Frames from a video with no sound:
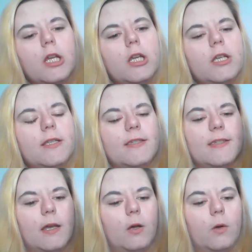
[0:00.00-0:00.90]

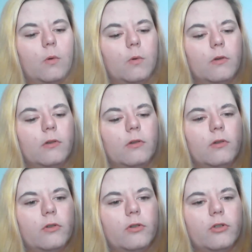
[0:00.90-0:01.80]
So
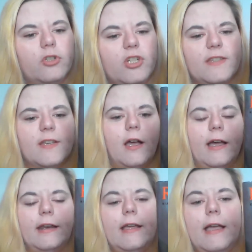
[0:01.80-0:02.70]
she's got
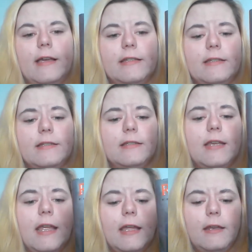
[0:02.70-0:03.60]
a
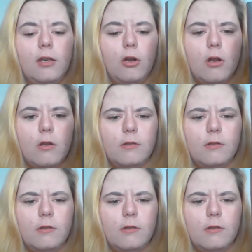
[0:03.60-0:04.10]
10-year-old